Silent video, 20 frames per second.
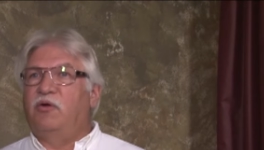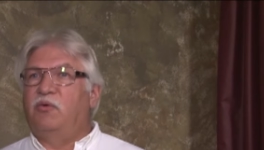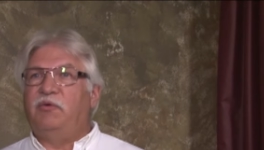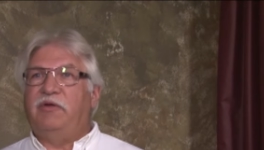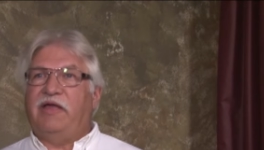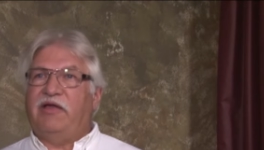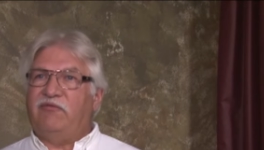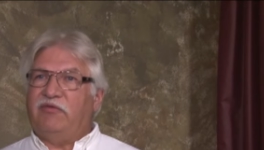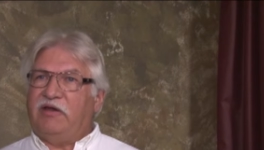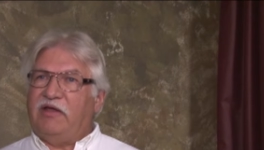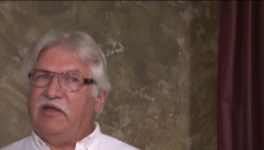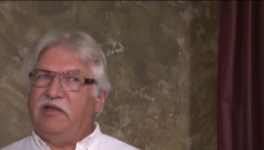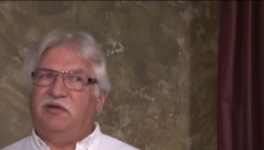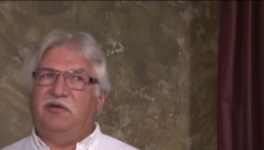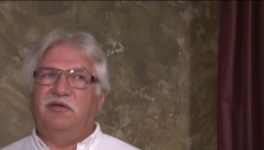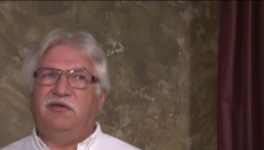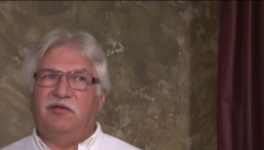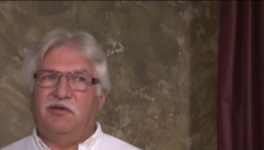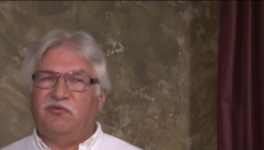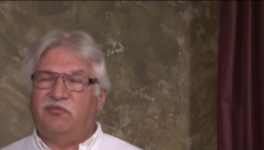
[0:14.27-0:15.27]
we haven't
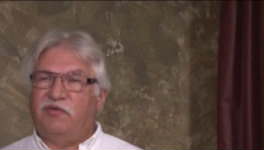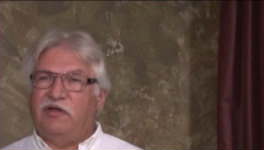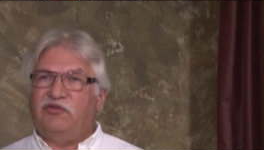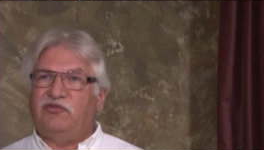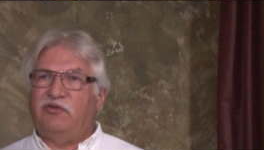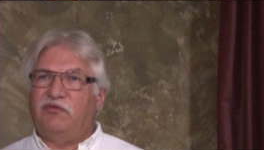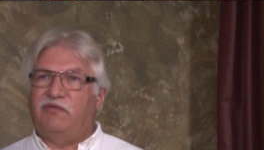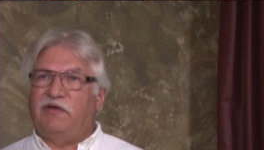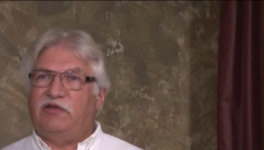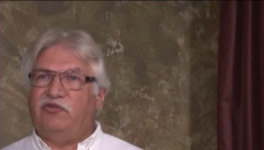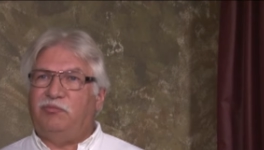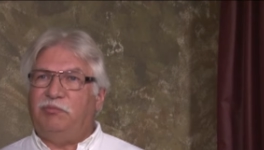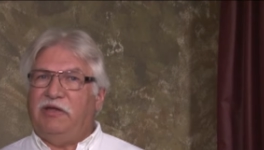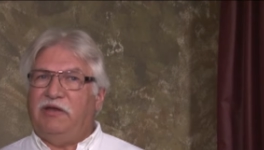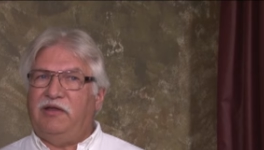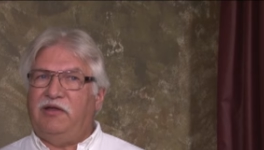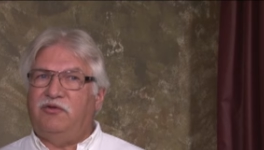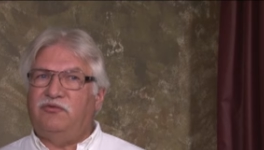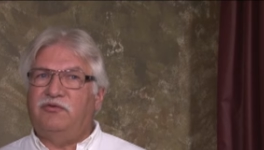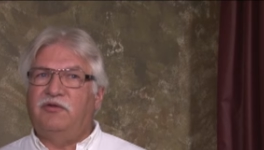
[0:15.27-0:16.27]
had face to face
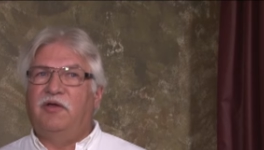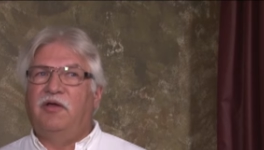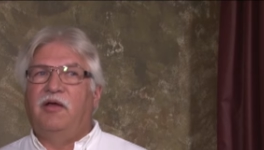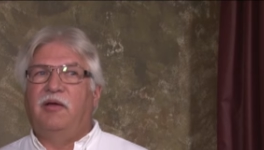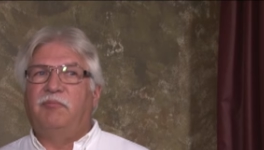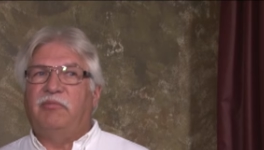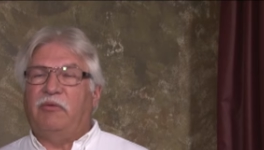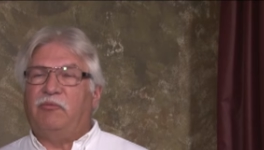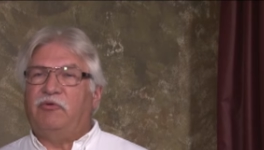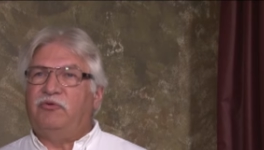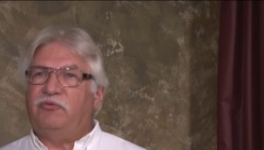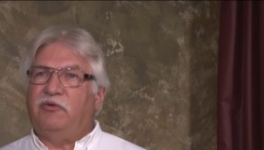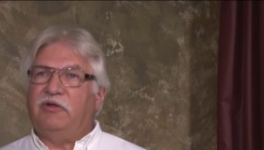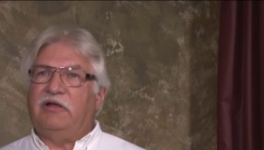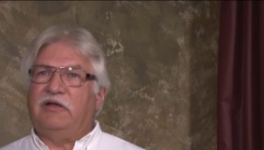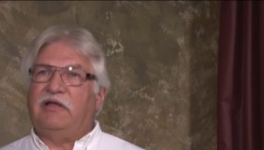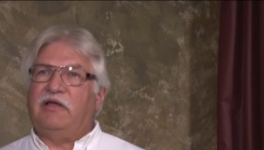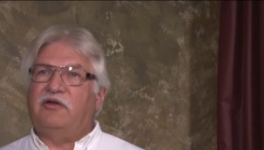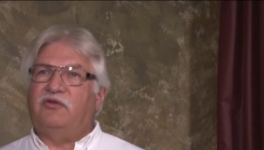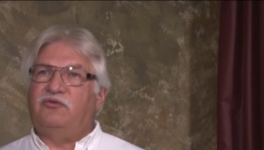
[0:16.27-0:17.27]
meetings, but we're doing
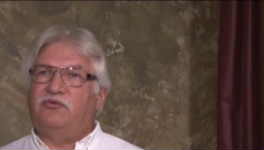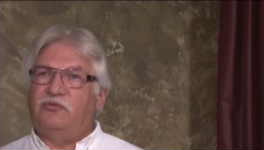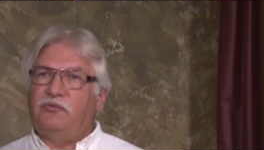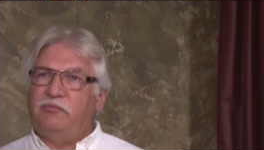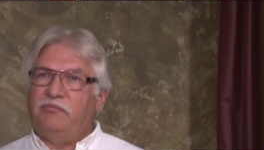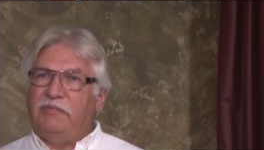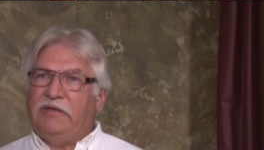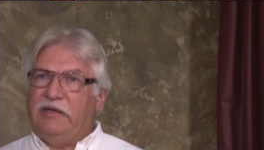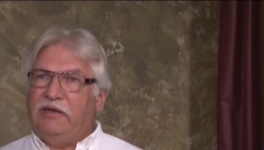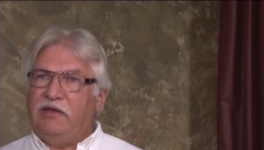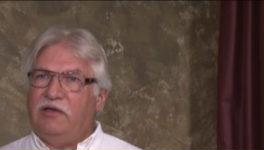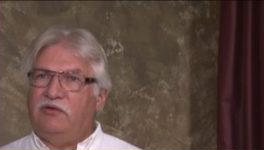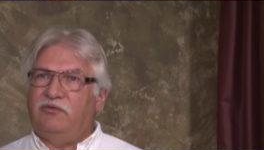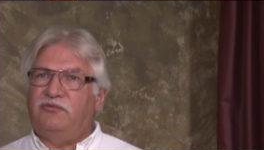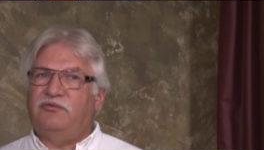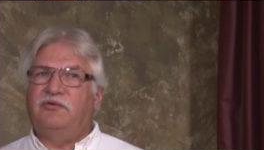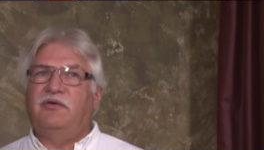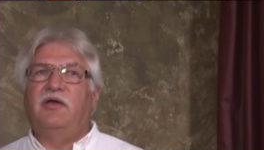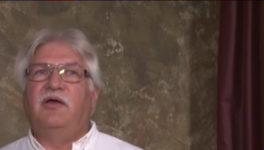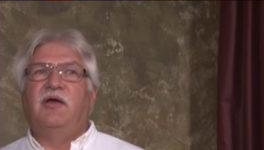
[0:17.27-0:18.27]
a lot of Zoom
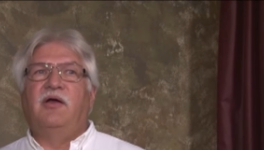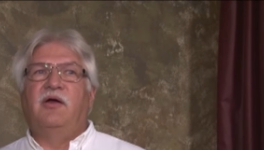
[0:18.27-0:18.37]
meetings,